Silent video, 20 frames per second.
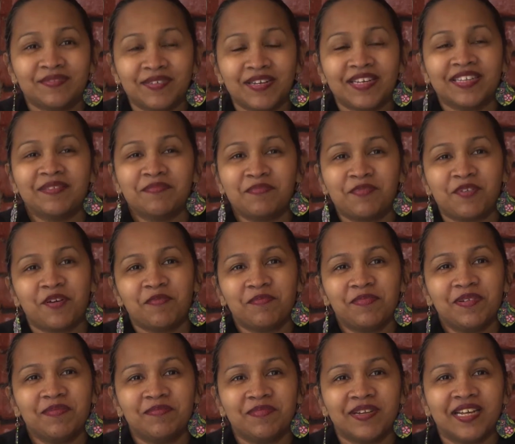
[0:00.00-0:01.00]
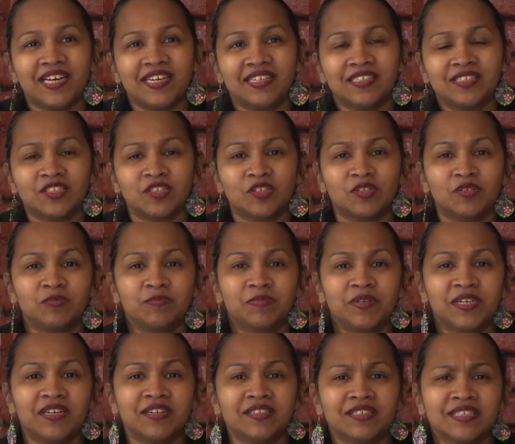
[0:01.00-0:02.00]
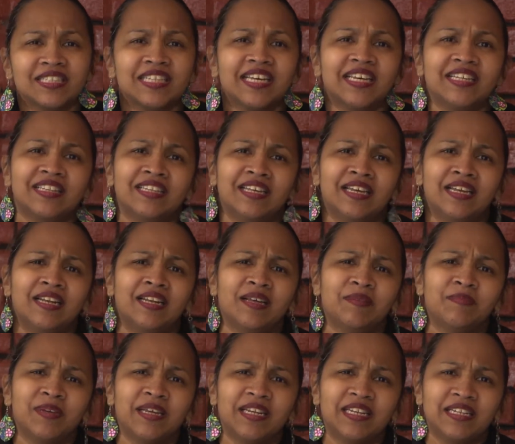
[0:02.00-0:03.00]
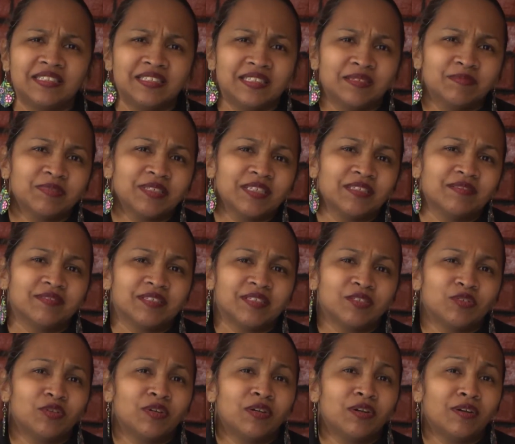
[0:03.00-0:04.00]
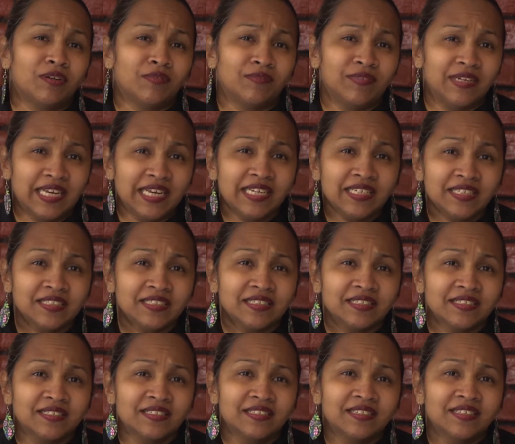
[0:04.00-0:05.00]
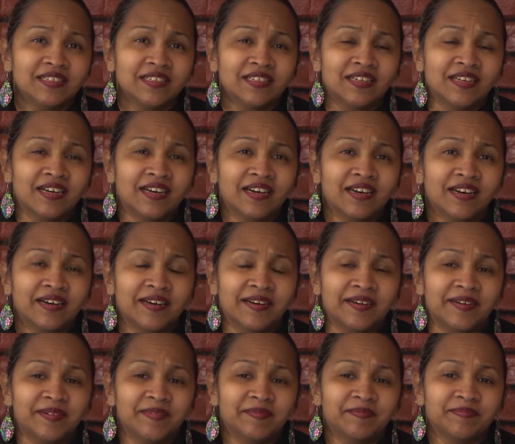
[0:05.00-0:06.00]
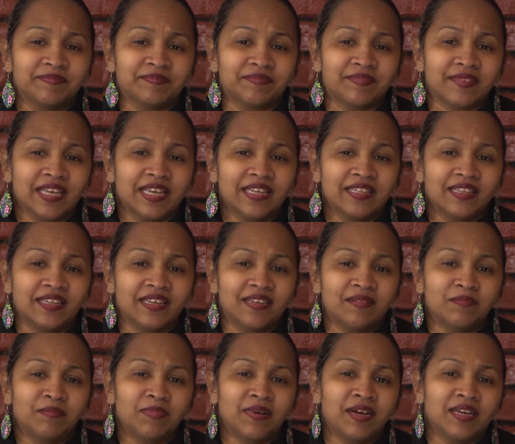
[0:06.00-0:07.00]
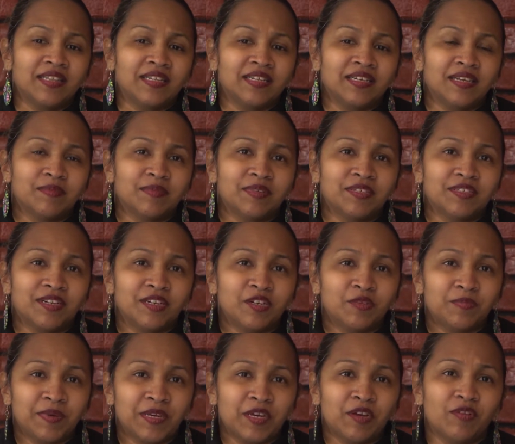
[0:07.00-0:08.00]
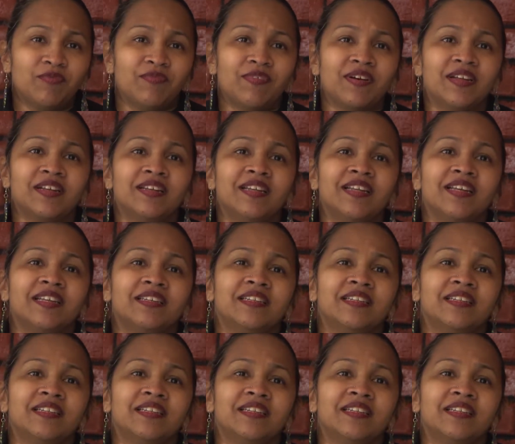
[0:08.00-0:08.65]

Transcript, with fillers: where the problem lies. So because of that, they end up getting themselves into a lot of debt. Hmm. Um, and then by the time they try to pay off one debt,